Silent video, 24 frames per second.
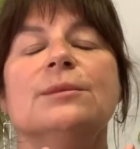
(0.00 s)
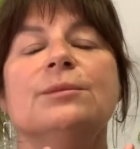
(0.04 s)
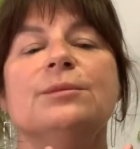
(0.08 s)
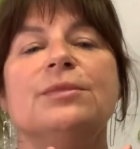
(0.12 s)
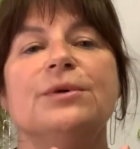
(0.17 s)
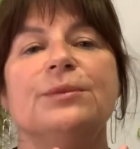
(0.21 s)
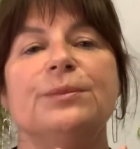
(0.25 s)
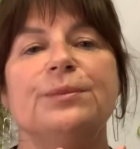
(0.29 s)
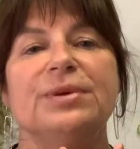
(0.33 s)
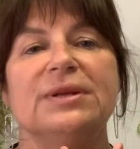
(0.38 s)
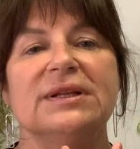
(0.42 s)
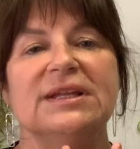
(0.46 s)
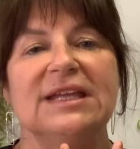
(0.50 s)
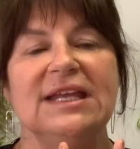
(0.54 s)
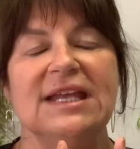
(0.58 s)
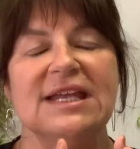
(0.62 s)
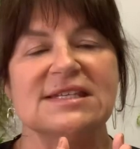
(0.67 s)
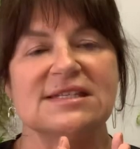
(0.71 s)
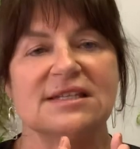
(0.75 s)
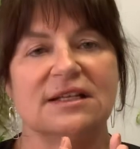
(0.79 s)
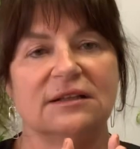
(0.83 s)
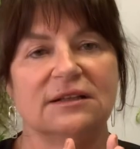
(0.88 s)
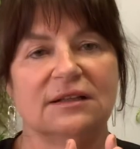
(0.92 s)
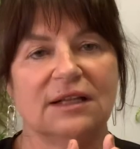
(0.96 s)
But
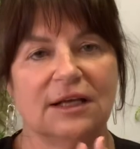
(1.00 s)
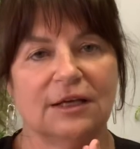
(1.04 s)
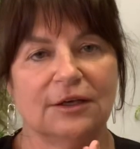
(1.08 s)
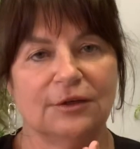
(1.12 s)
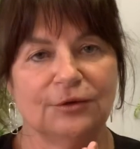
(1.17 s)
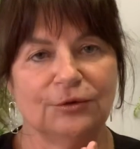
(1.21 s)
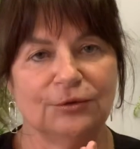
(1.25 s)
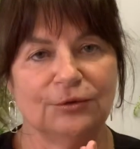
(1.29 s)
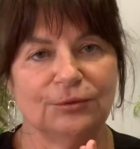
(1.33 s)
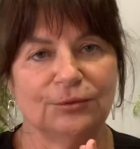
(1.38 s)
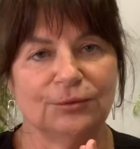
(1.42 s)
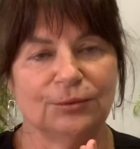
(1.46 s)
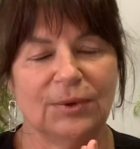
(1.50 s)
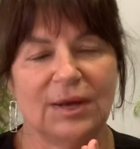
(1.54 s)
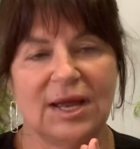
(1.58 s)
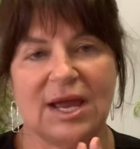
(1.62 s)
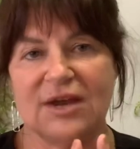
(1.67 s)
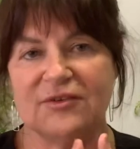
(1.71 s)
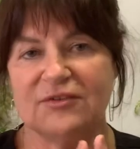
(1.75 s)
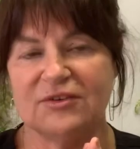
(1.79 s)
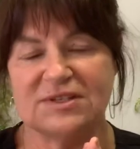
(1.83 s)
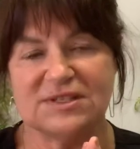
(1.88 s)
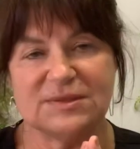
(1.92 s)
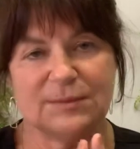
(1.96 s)
please allow
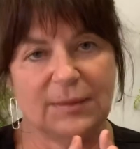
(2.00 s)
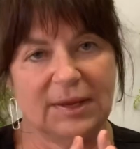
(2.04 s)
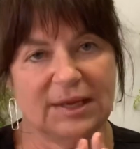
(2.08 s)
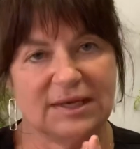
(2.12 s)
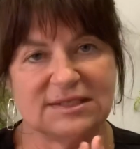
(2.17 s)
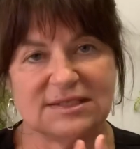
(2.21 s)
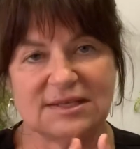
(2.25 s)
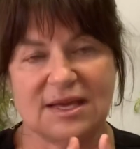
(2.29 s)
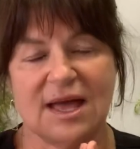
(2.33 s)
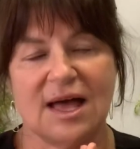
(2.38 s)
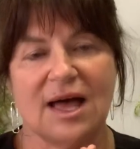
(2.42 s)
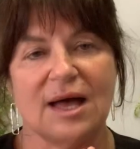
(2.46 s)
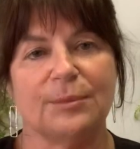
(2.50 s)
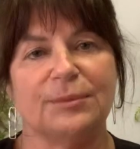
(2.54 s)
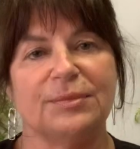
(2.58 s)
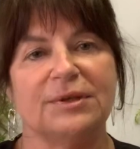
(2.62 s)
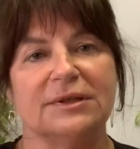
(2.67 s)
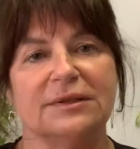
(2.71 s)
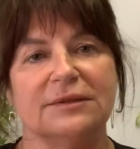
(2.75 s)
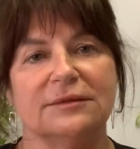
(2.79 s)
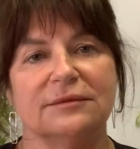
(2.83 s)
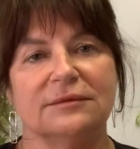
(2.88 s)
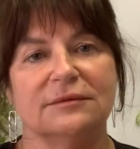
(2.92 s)
whatever is meant to happen,